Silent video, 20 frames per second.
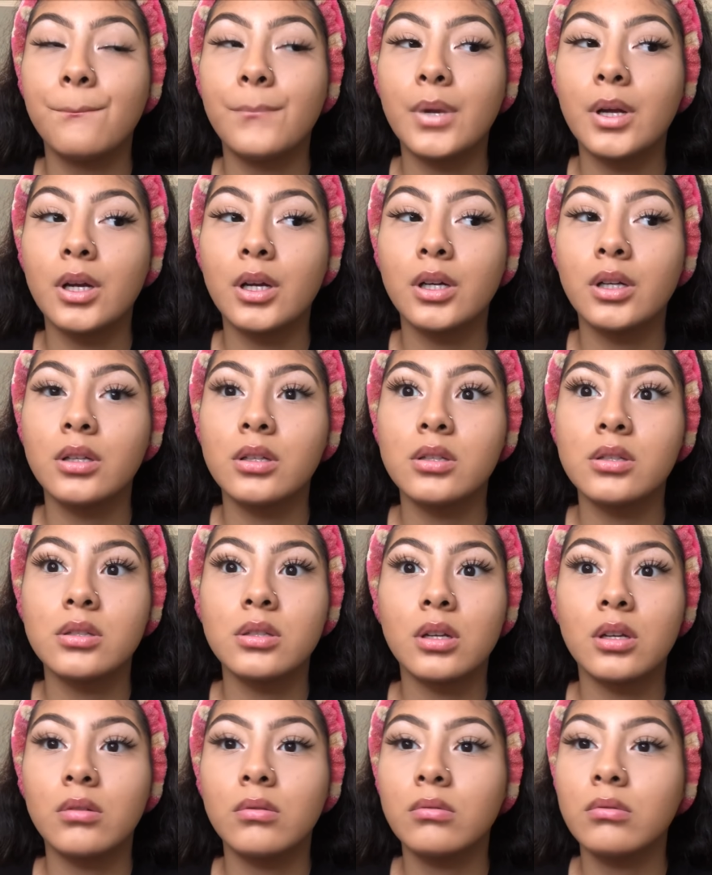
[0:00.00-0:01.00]

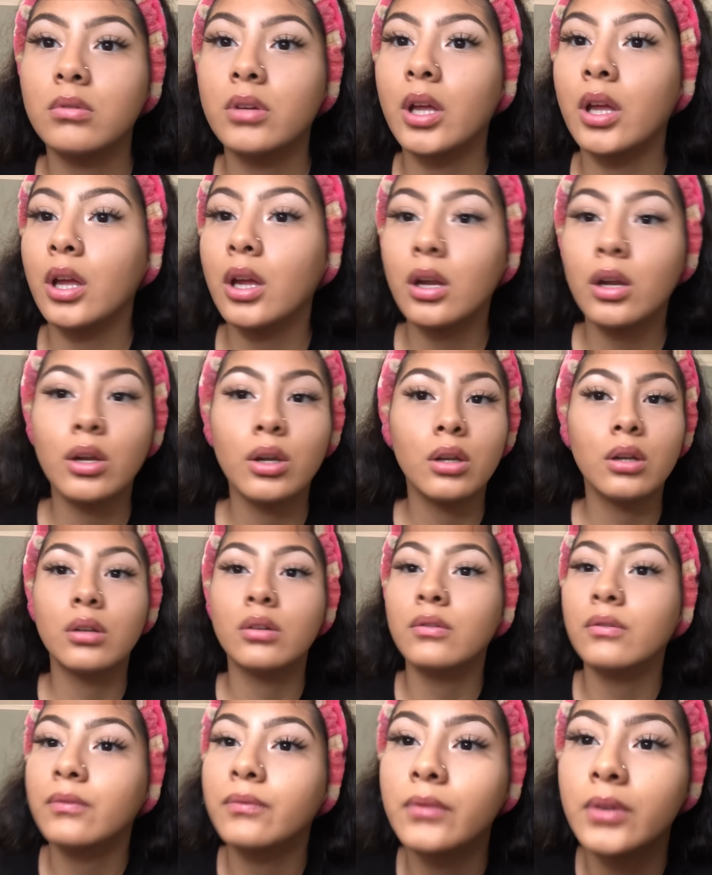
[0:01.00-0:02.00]
because I don't care, you
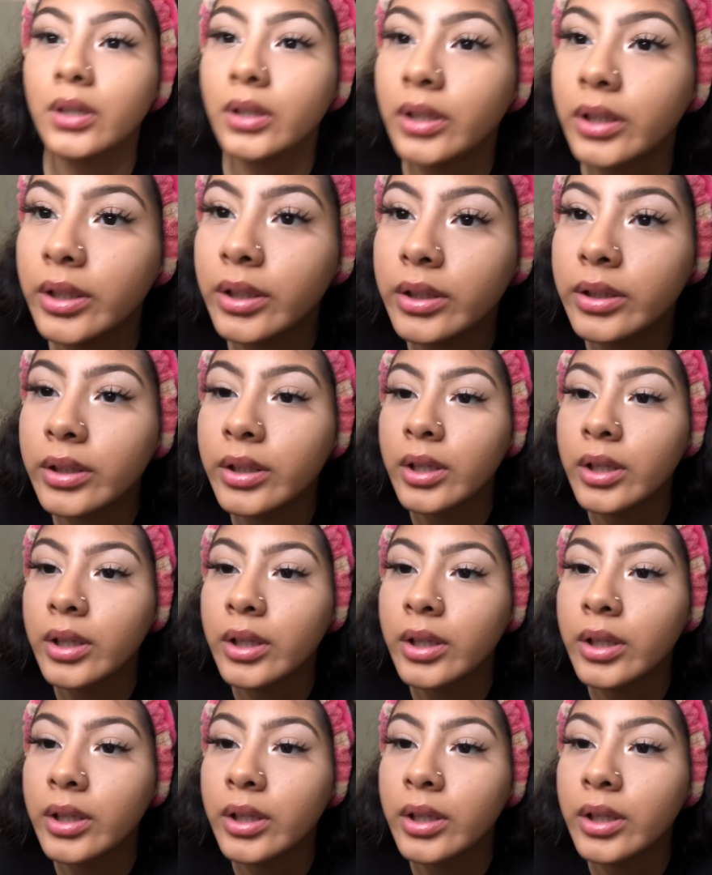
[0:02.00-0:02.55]
know, fuck it.